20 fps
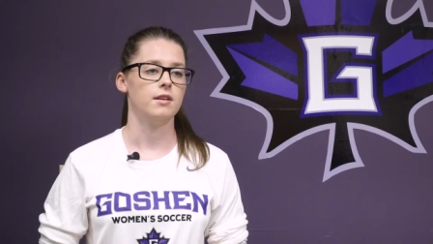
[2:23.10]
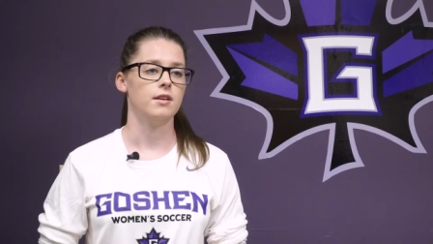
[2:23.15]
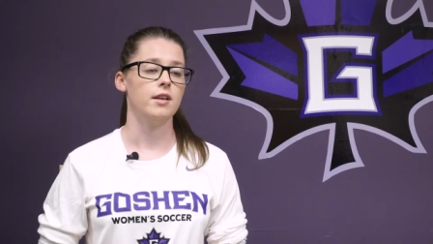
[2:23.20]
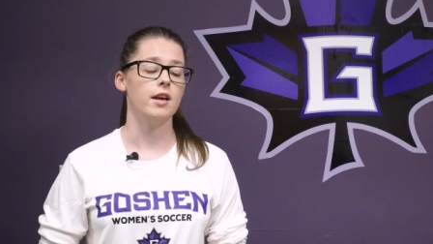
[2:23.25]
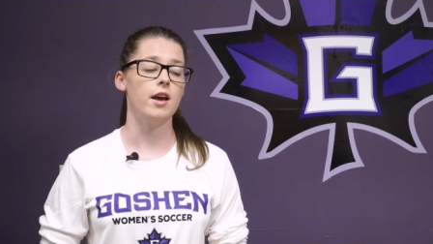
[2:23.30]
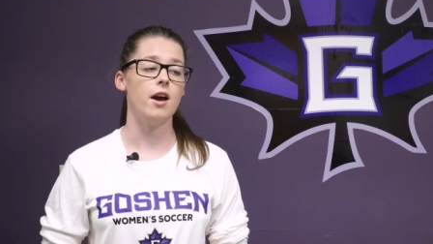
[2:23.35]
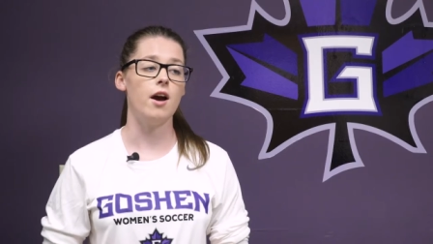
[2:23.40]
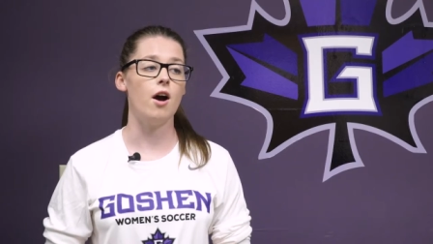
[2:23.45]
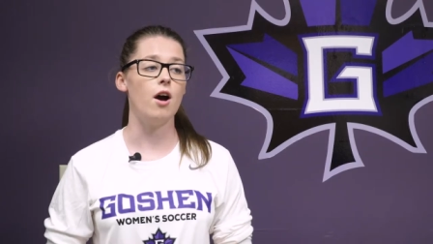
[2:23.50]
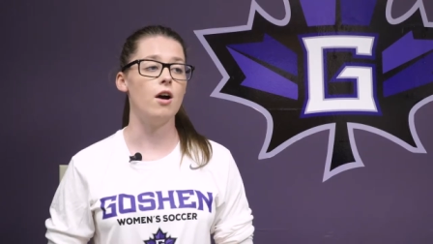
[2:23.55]

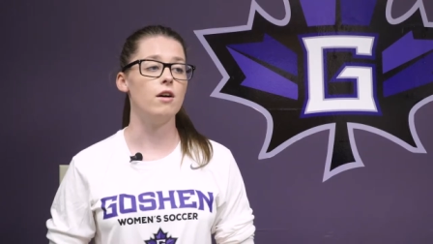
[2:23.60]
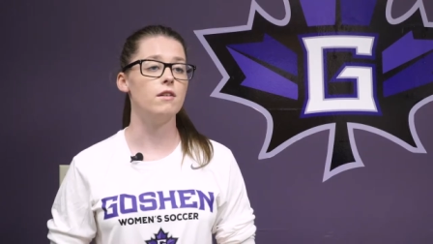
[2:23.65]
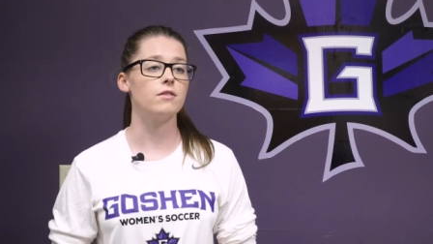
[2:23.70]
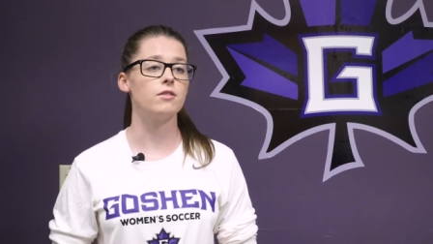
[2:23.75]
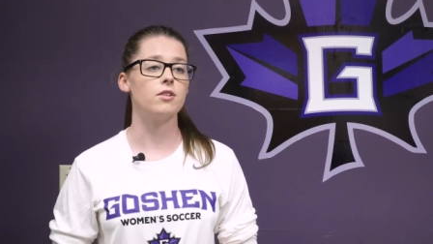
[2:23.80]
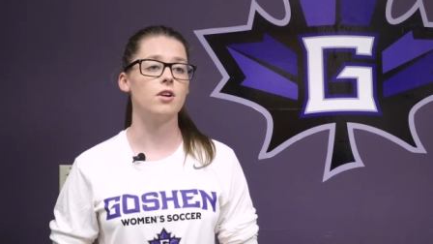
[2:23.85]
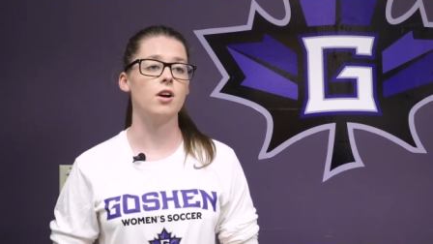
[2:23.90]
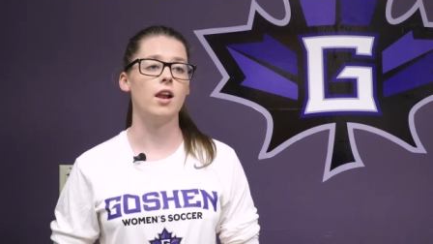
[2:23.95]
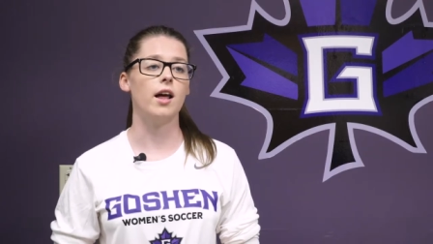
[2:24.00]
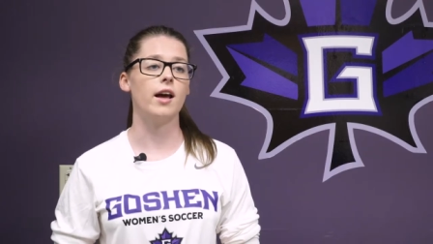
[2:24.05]
yeah,
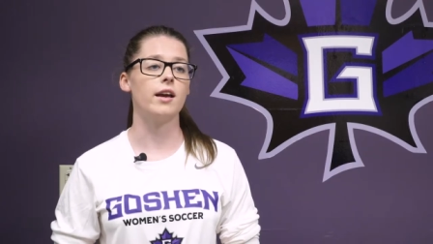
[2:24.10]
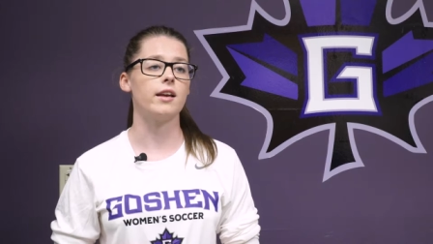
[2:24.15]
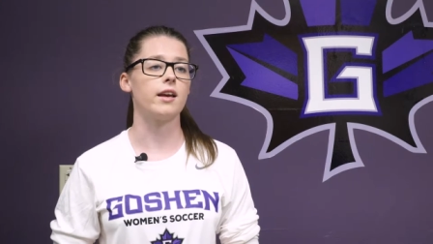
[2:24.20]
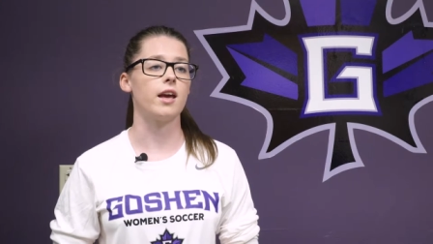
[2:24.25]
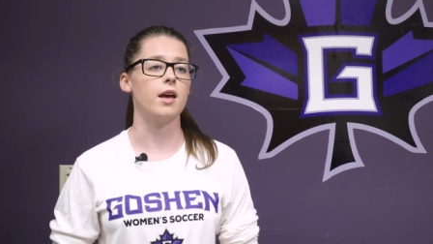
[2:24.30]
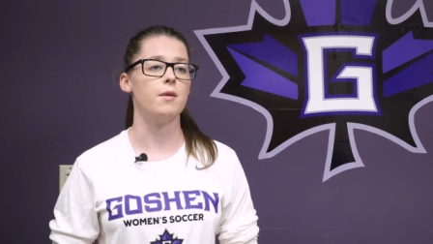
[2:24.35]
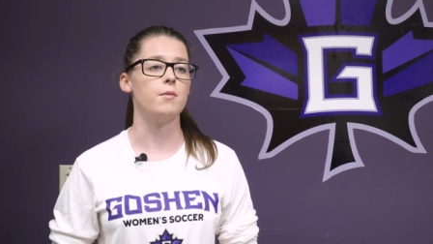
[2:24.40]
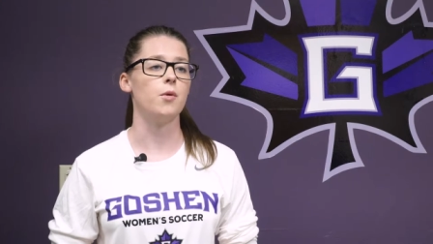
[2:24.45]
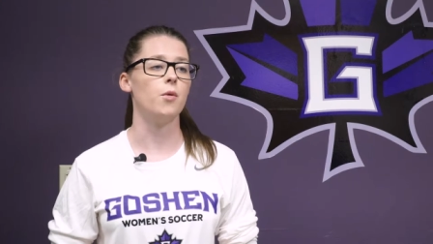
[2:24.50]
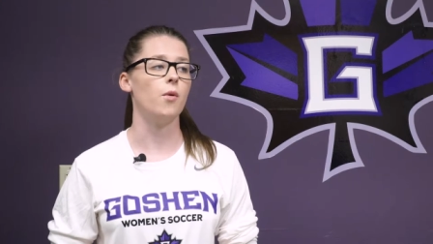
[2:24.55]
overall, I
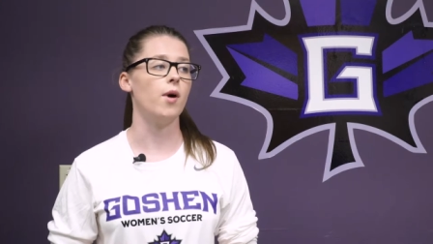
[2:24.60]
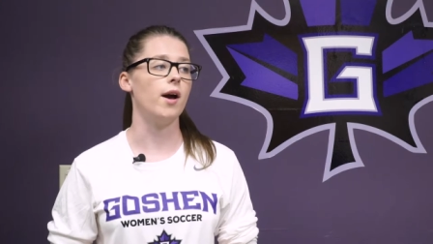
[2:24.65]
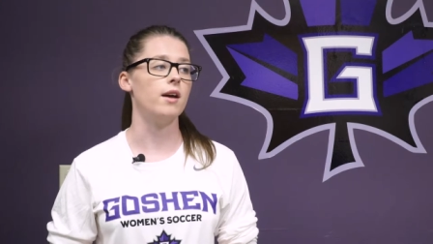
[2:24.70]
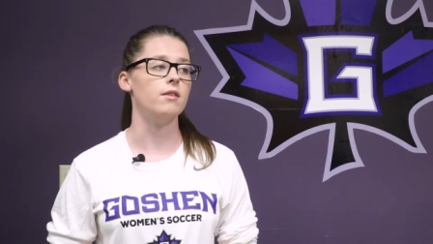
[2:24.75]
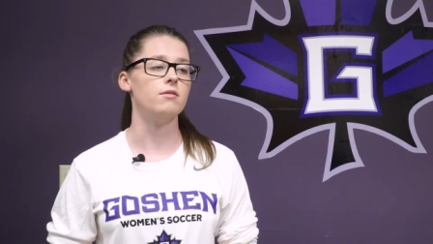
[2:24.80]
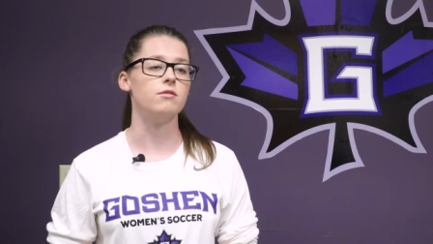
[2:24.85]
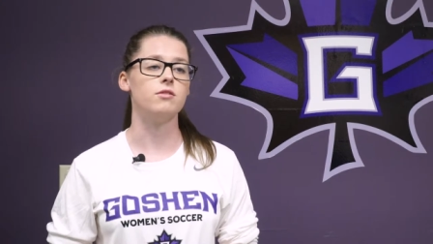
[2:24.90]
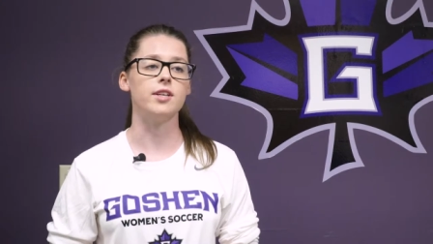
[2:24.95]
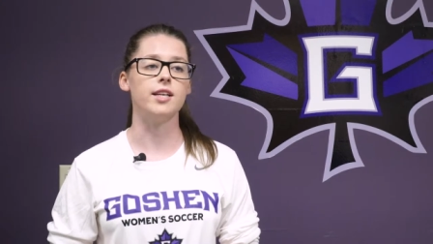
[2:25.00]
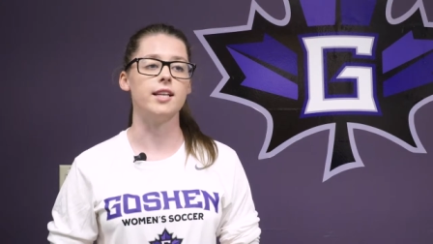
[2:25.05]
came
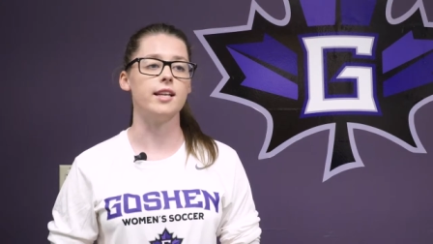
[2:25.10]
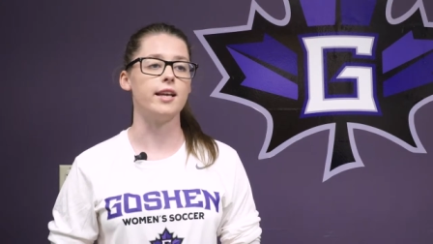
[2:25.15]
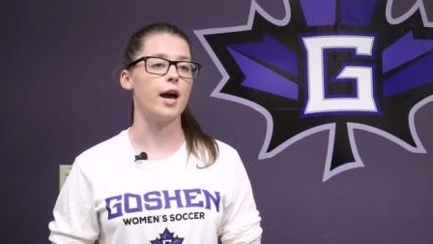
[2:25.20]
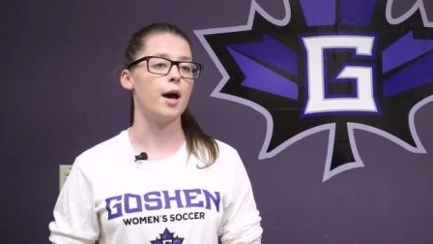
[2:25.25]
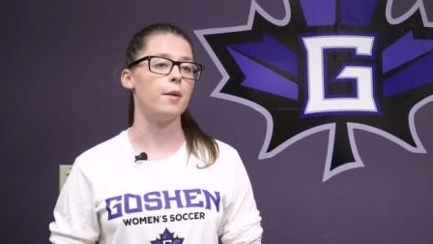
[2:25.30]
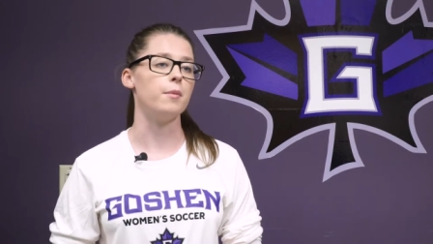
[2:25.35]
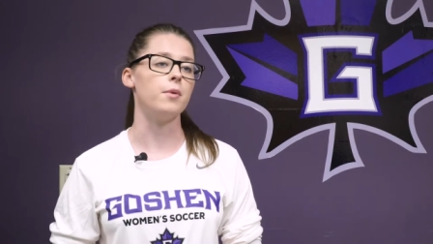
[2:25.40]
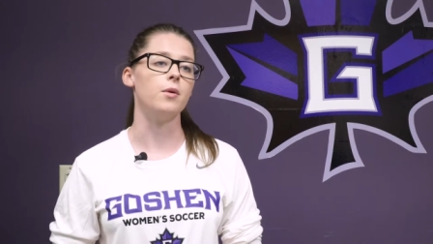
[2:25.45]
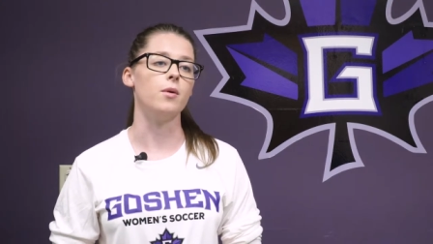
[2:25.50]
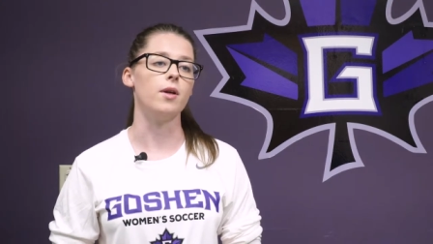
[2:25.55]
away really
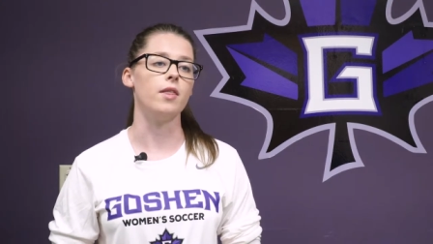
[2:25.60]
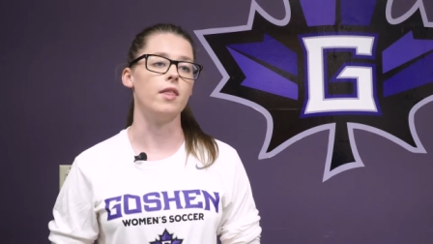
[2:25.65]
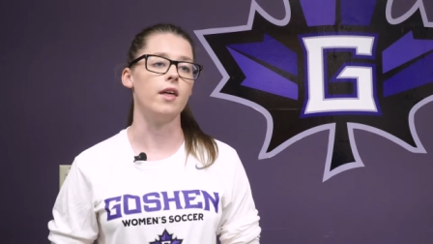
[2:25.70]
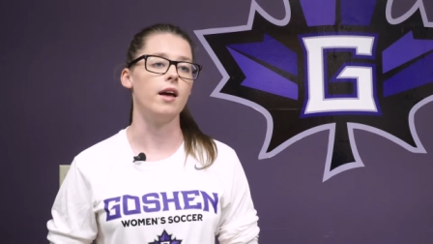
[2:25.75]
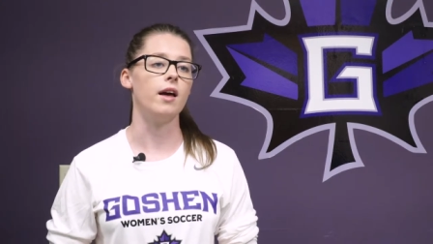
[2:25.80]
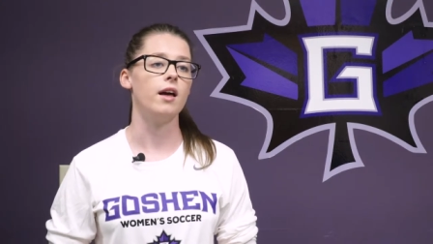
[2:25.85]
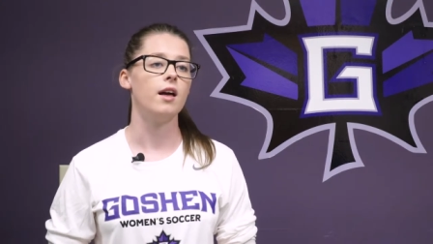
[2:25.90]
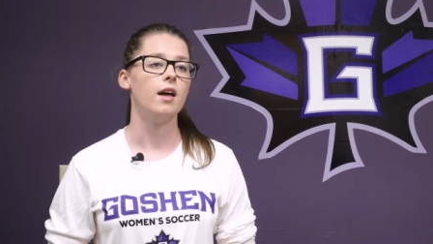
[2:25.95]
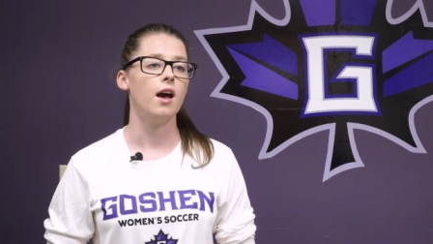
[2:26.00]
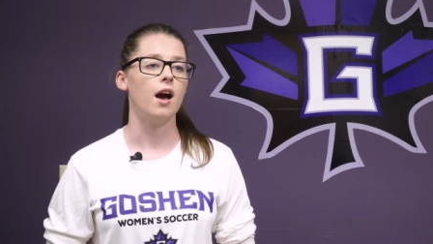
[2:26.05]
happy with
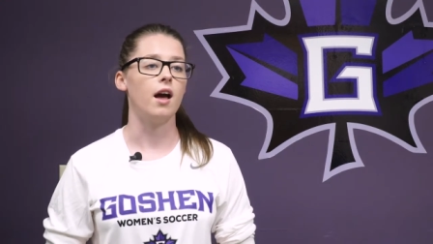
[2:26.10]
it.